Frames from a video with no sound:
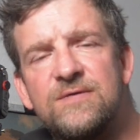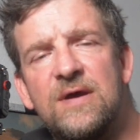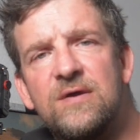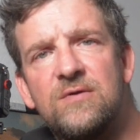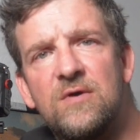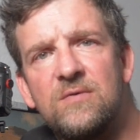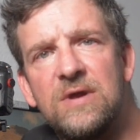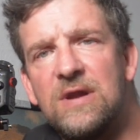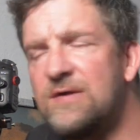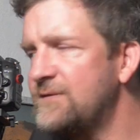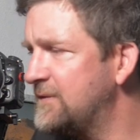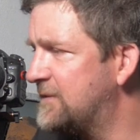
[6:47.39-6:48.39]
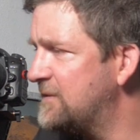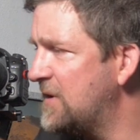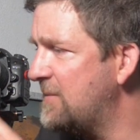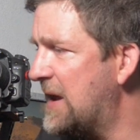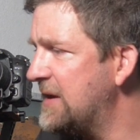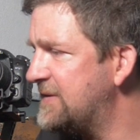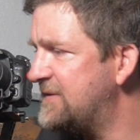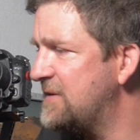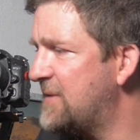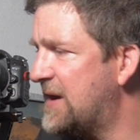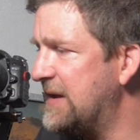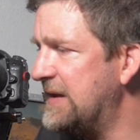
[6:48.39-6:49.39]
Zhiyun only lets you stream
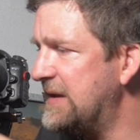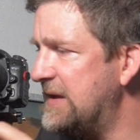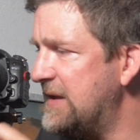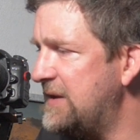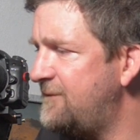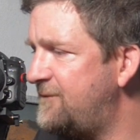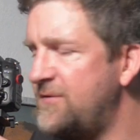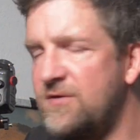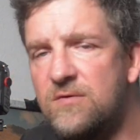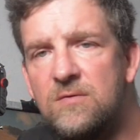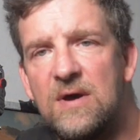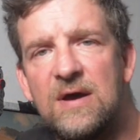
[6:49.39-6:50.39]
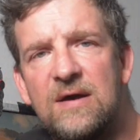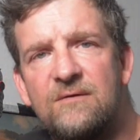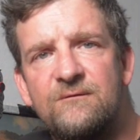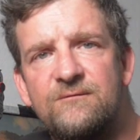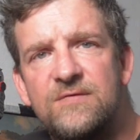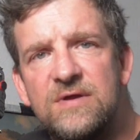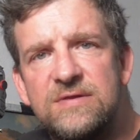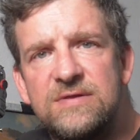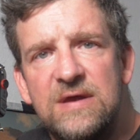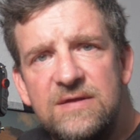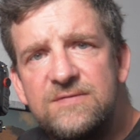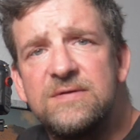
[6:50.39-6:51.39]
HDMI if you have the
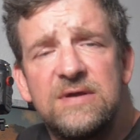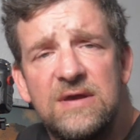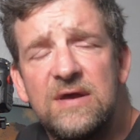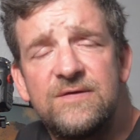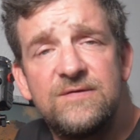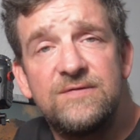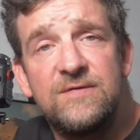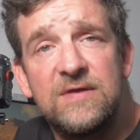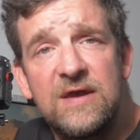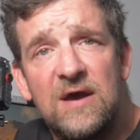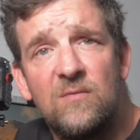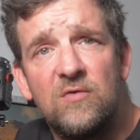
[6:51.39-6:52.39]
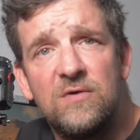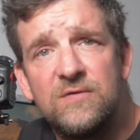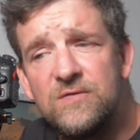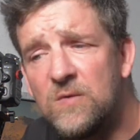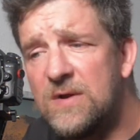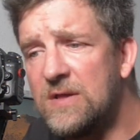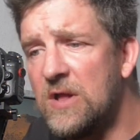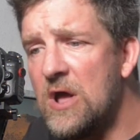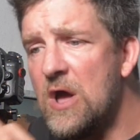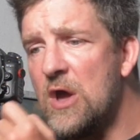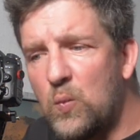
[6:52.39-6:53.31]
data connection to the camera as well,